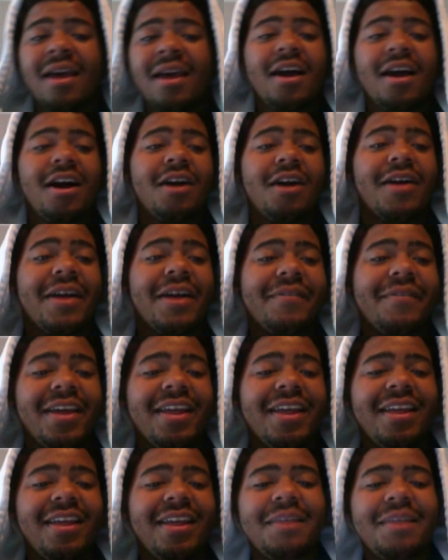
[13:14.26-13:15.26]
Alright, if
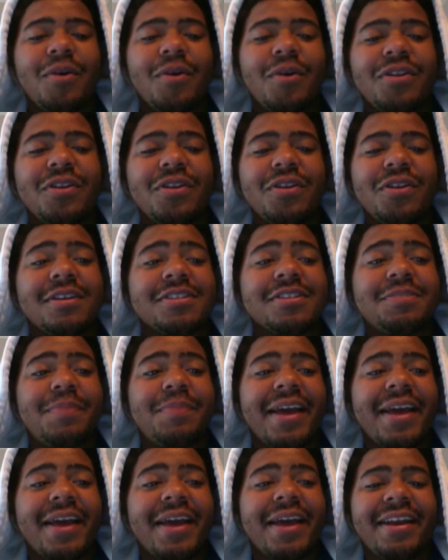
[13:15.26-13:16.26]
any more news comes
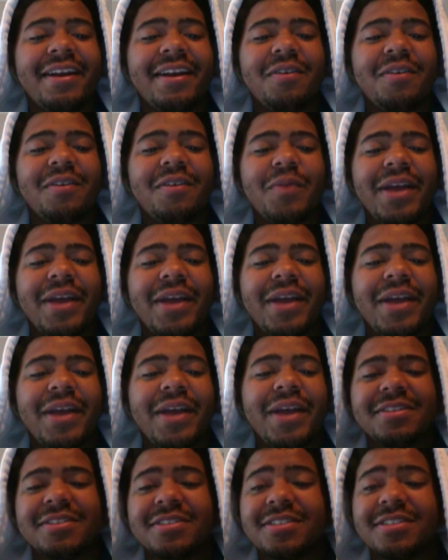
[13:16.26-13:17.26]
back here, we got
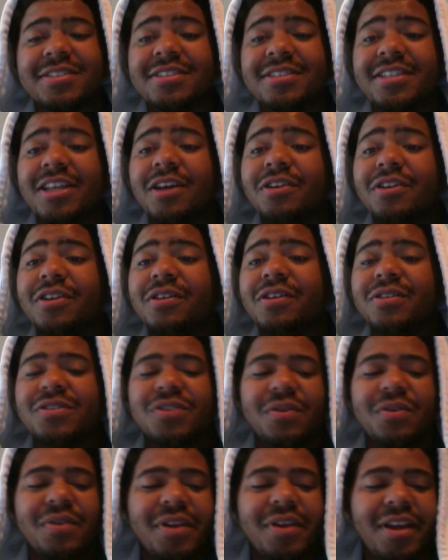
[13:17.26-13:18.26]
still news
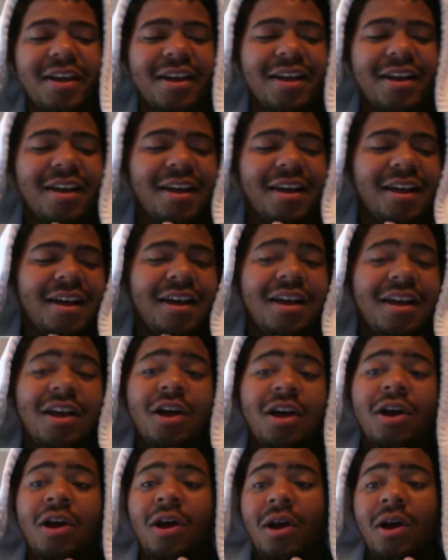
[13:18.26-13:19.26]
on
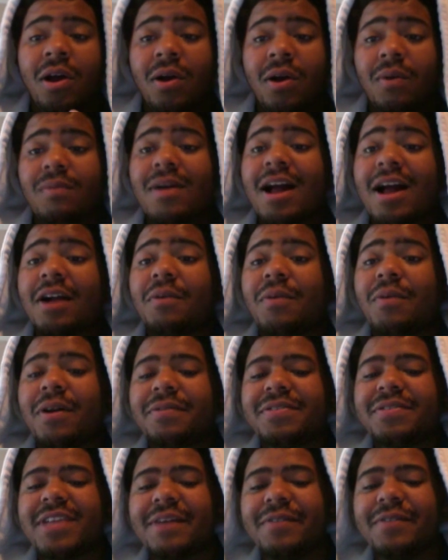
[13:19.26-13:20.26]

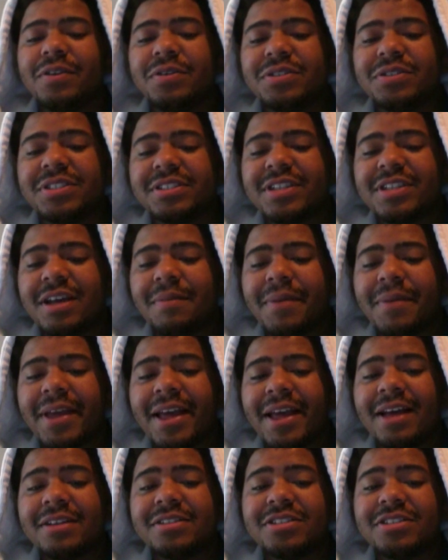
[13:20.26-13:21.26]
Rockruff's Evolutions coming
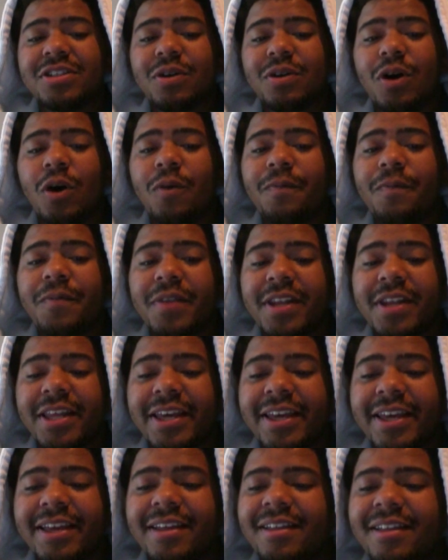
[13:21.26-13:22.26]
out, so
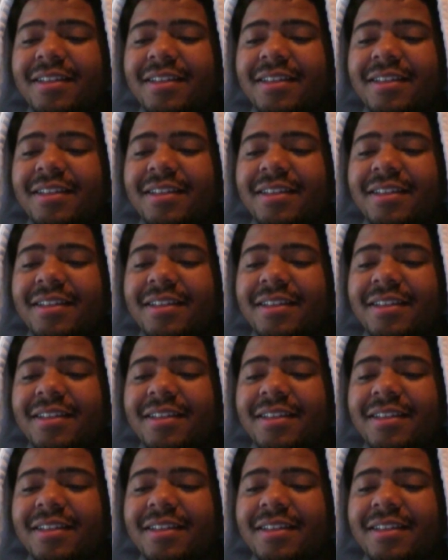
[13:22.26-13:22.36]
hopefully